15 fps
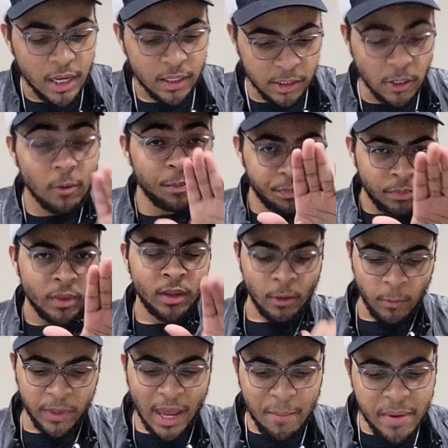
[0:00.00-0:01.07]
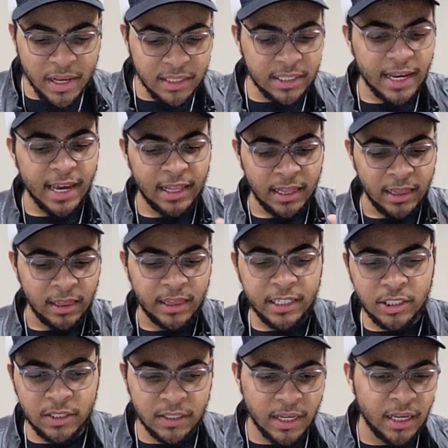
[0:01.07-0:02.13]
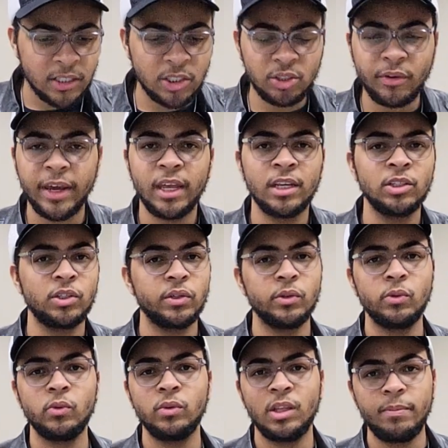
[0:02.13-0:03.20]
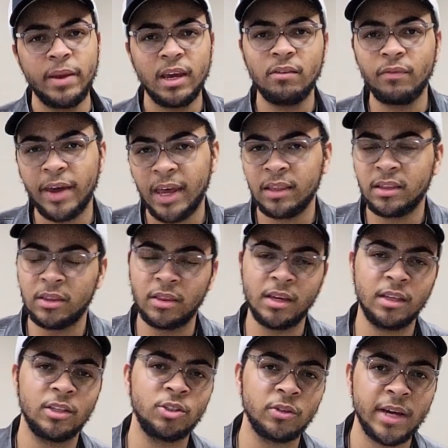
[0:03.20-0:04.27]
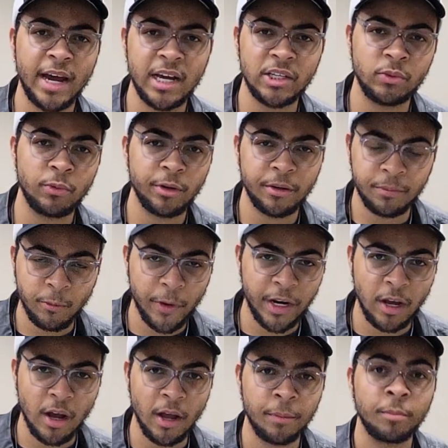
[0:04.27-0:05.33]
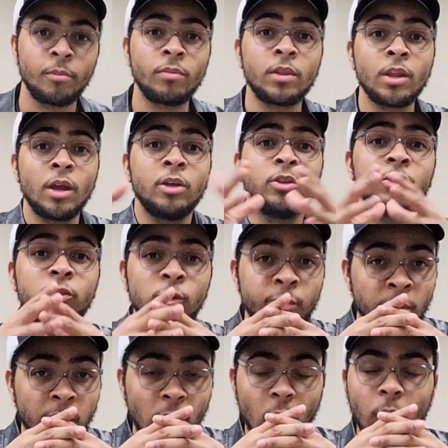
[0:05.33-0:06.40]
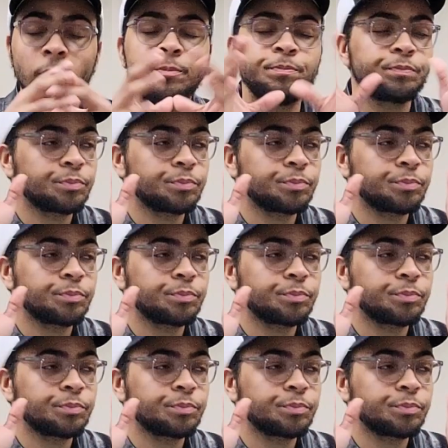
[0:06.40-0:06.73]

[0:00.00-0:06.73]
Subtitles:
So with that being said, let's just get straight into the big event, the thing that you guys were waiting on, the Super Bowl.